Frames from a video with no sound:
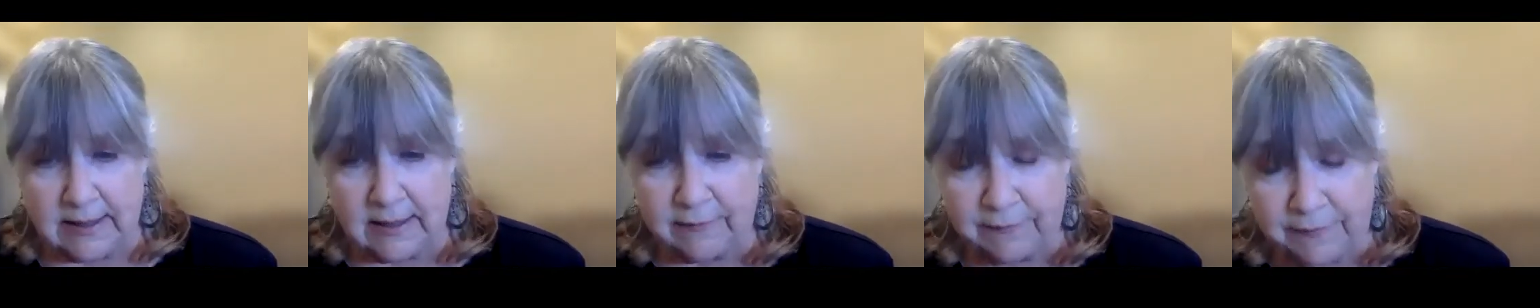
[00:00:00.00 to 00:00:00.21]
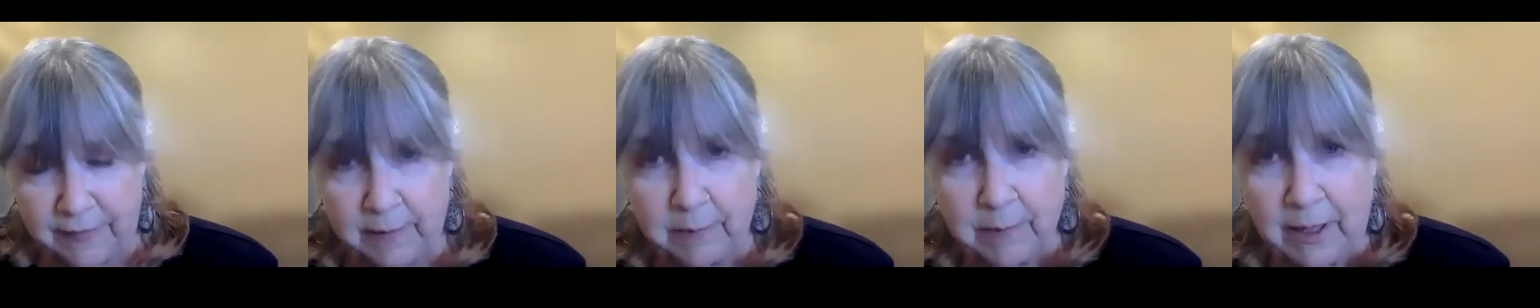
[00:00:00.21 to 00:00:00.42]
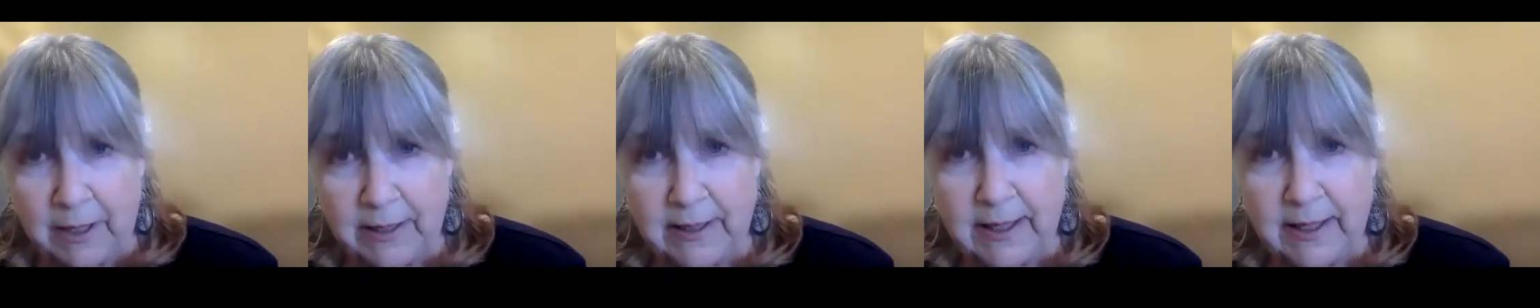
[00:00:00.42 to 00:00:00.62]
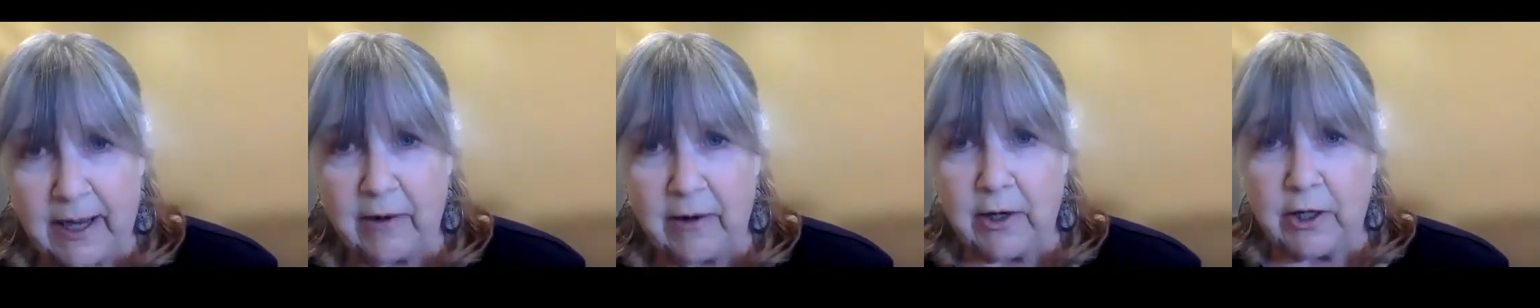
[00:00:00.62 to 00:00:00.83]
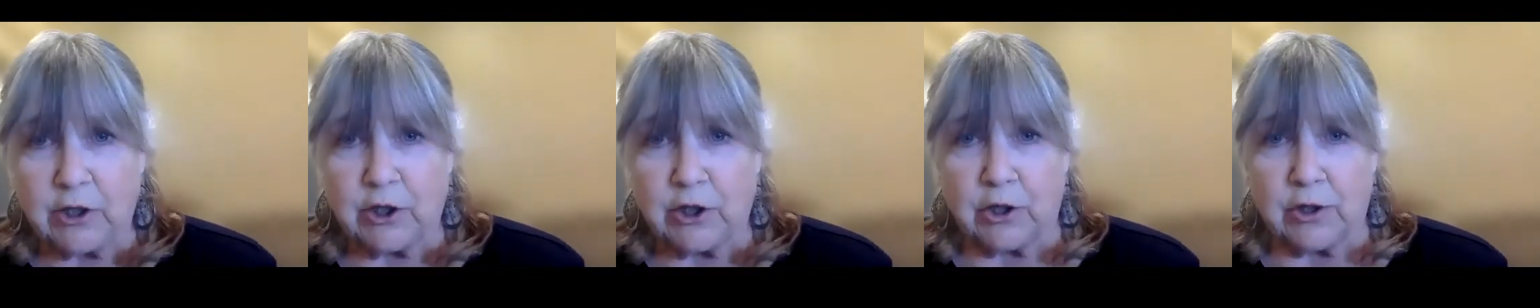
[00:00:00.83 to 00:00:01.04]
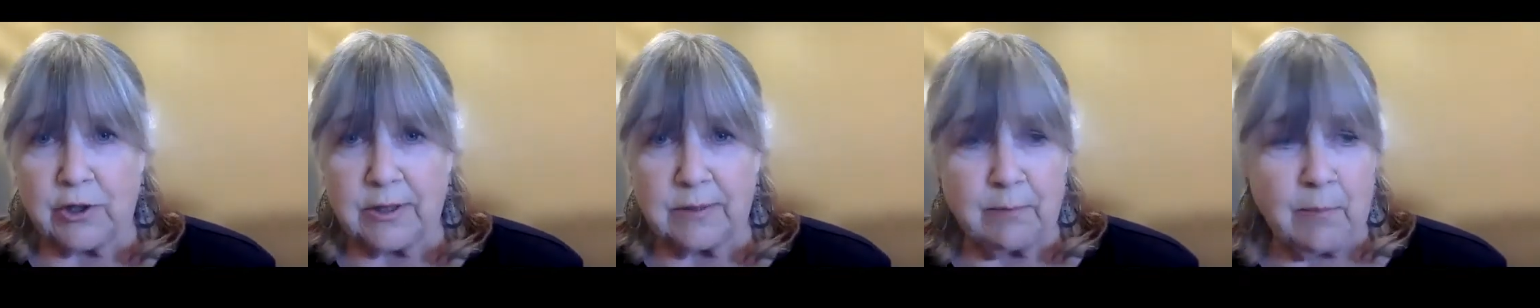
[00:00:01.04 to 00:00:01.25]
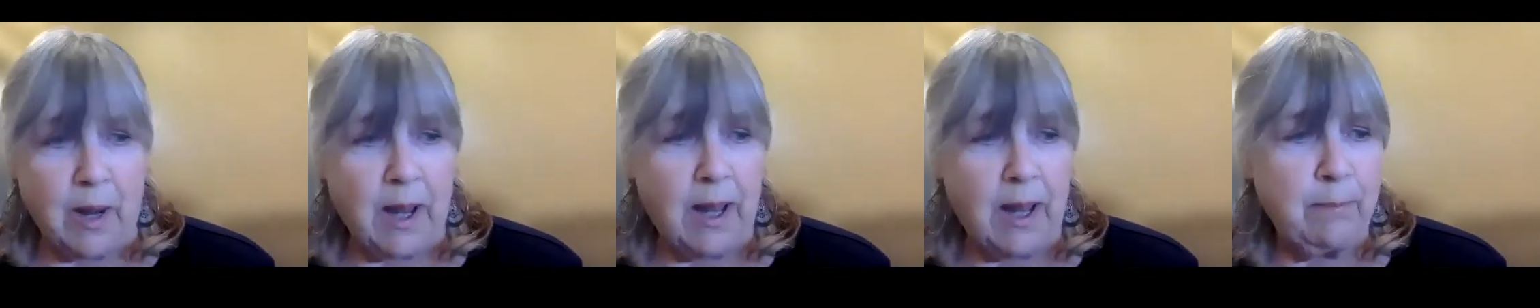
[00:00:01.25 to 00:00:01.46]
it fit my characters,
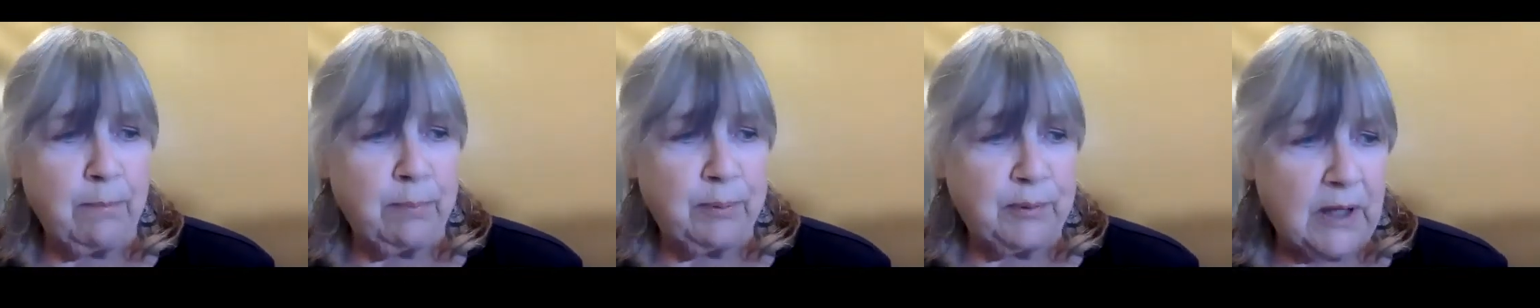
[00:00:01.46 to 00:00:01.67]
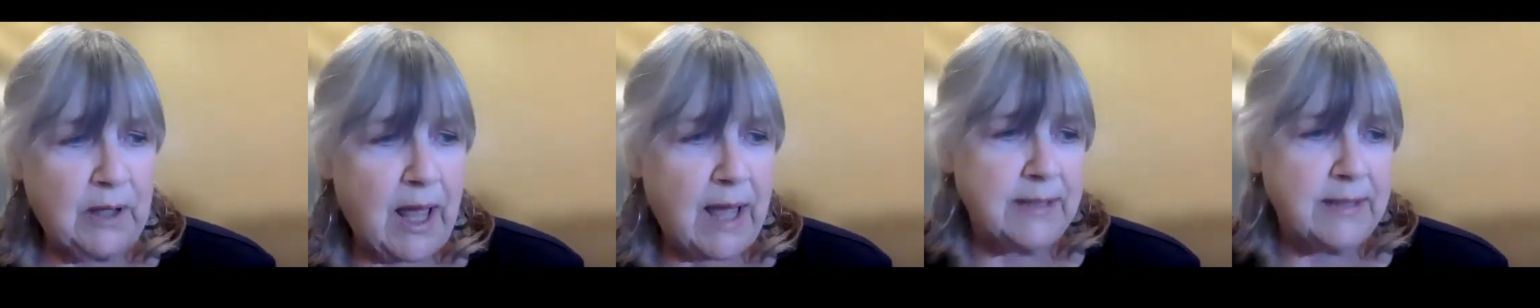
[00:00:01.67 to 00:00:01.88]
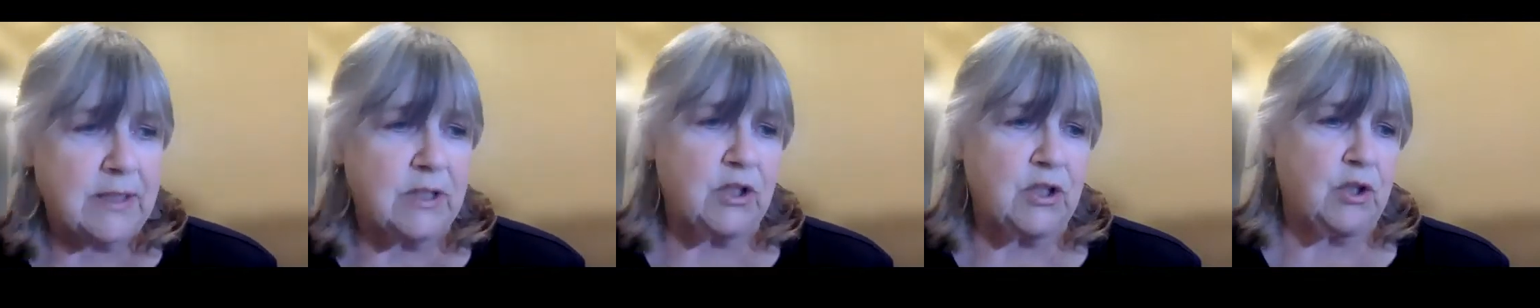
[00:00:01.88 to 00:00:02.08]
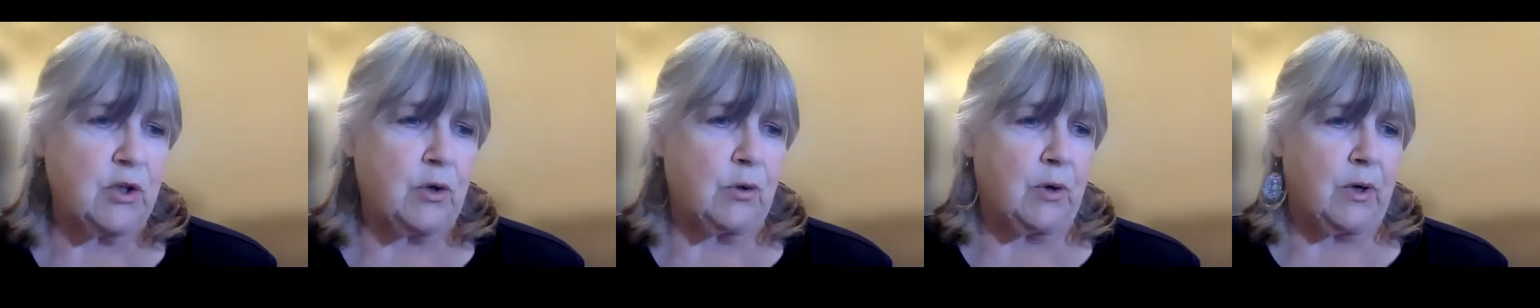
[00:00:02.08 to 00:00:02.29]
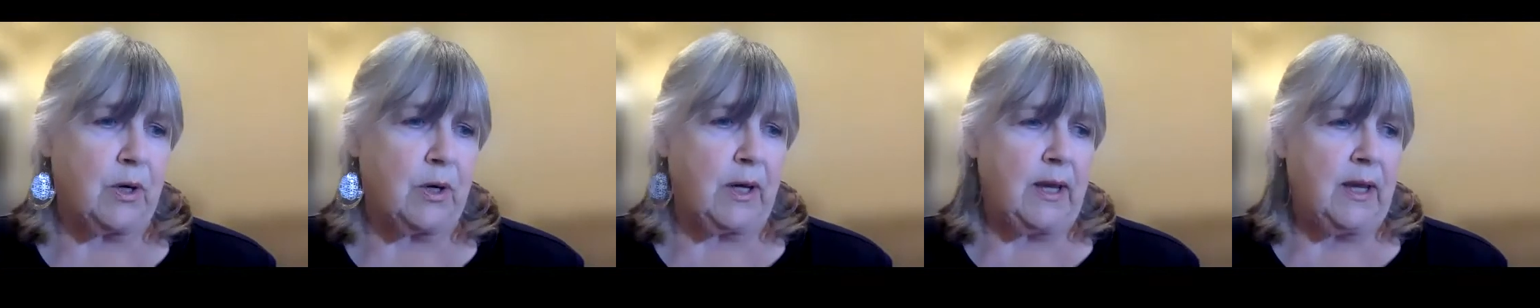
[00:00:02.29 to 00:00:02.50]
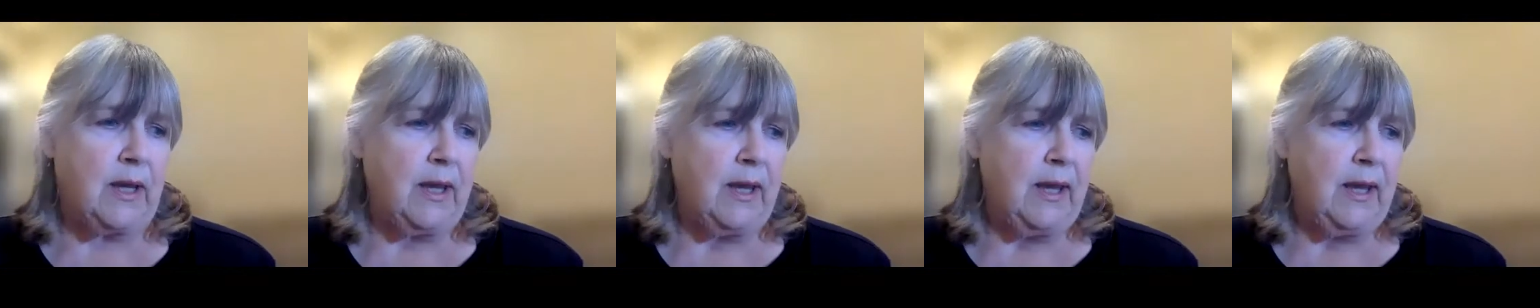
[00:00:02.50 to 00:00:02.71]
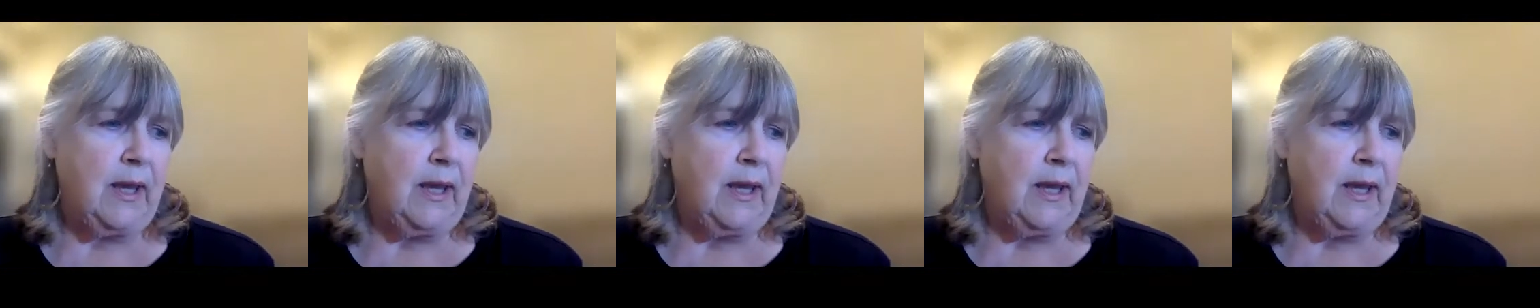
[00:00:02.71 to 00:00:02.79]
my plot story?